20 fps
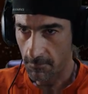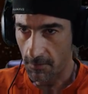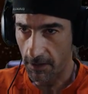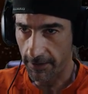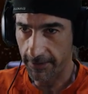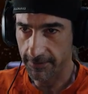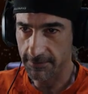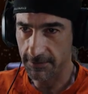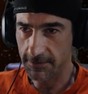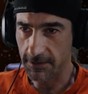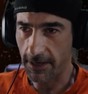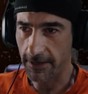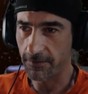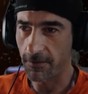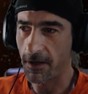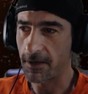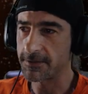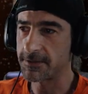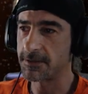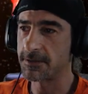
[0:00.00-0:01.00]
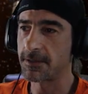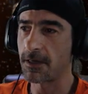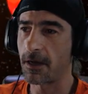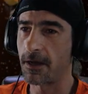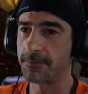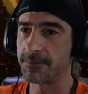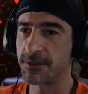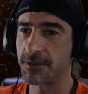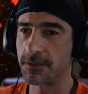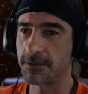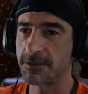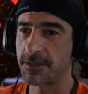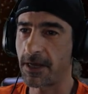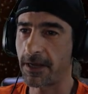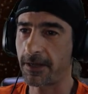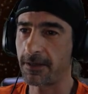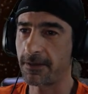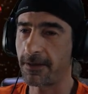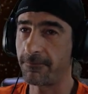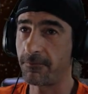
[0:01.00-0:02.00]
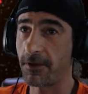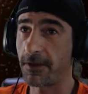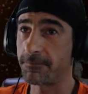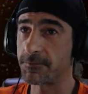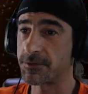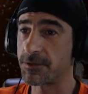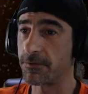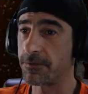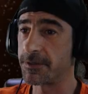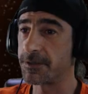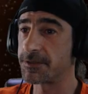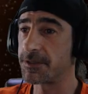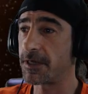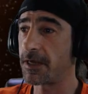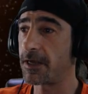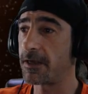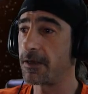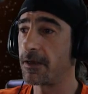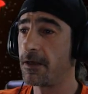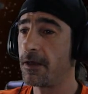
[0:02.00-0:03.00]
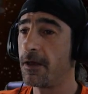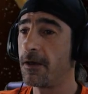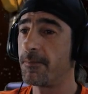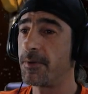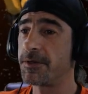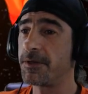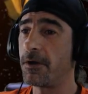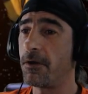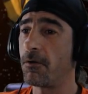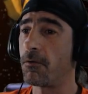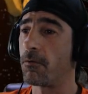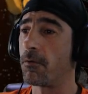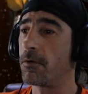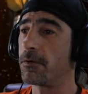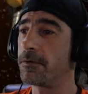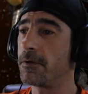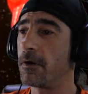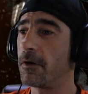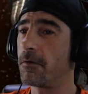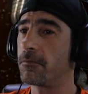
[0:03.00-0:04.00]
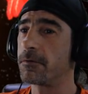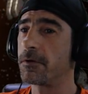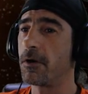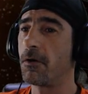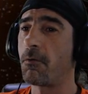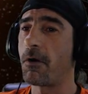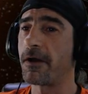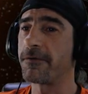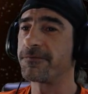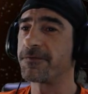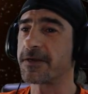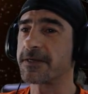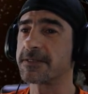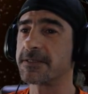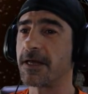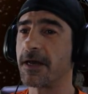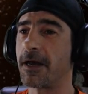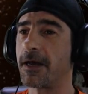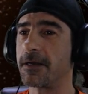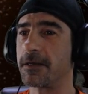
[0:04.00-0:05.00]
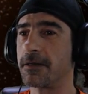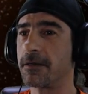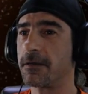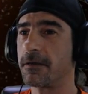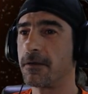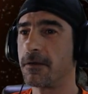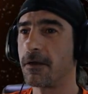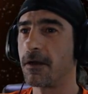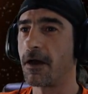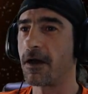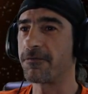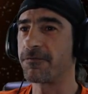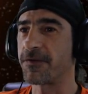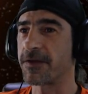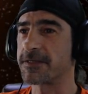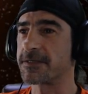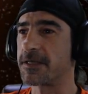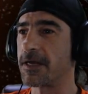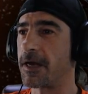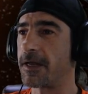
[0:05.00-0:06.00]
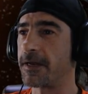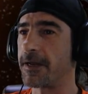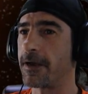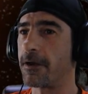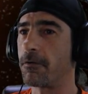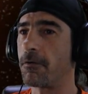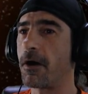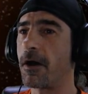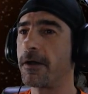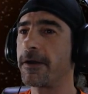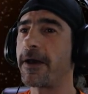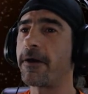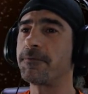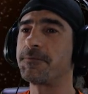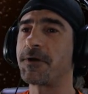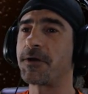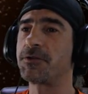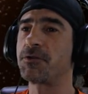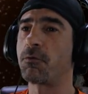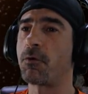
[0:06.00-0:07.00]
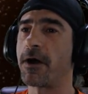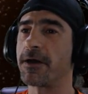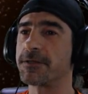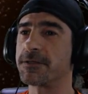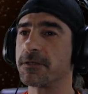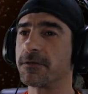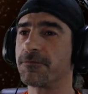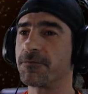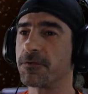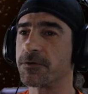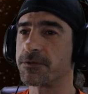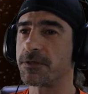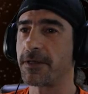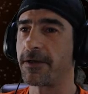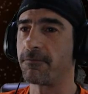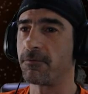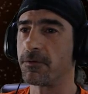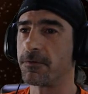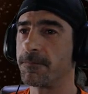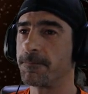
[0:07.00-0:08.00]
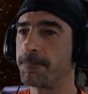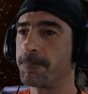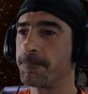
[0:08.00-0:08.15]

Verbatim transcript: I get to die lots of times in the second level, I was going to say. But no, no, no, I fixed that. I fixed that now. Now I've died twice in the first level.